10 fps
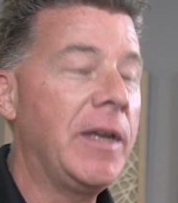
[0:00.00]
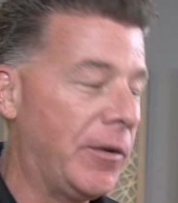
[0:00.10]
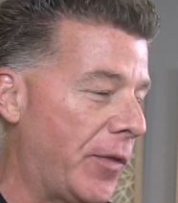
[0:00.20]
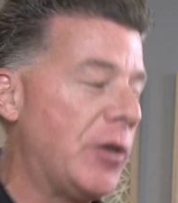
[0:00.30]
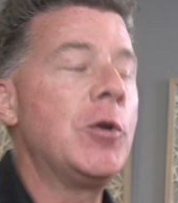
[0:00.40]

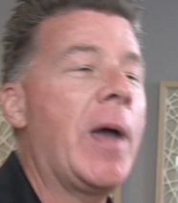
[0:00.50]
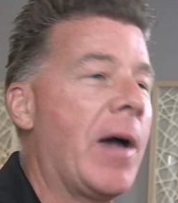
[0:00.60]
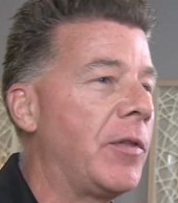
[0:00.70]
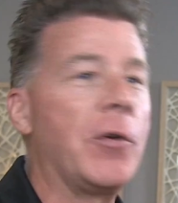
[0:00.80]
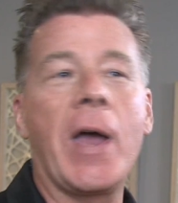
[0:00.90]
If they do
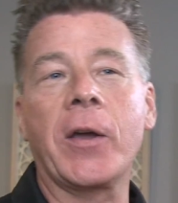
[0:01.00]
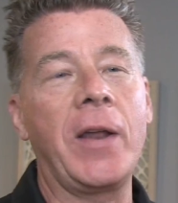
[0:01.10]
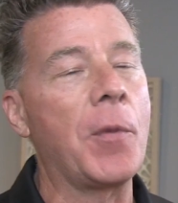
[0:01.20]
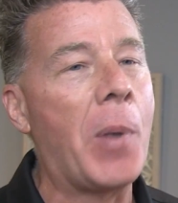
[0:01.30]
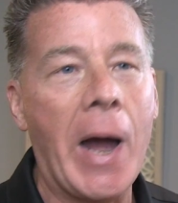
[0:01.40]
have it, they're not going
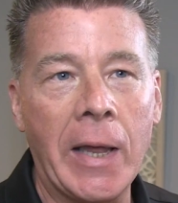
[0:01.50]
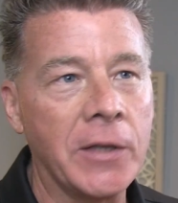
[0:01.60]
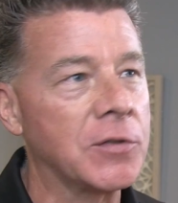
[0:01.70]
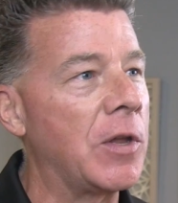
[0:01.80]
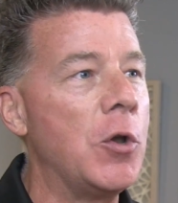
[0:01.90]
to have the
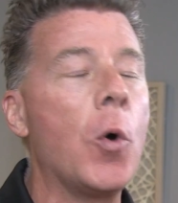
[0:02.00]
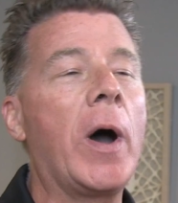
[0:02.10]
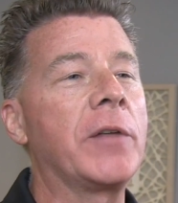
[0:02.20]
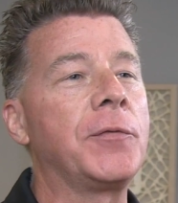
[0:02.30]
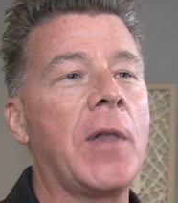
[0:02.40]
pilots that know
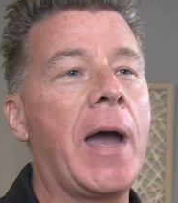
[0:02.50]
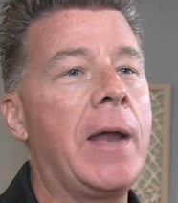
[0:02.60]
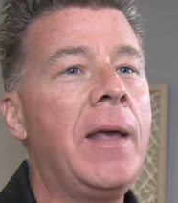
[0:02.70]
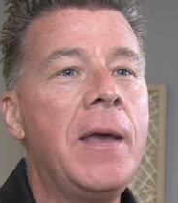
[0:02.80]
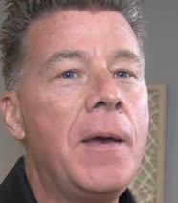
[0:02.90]
how to fly it.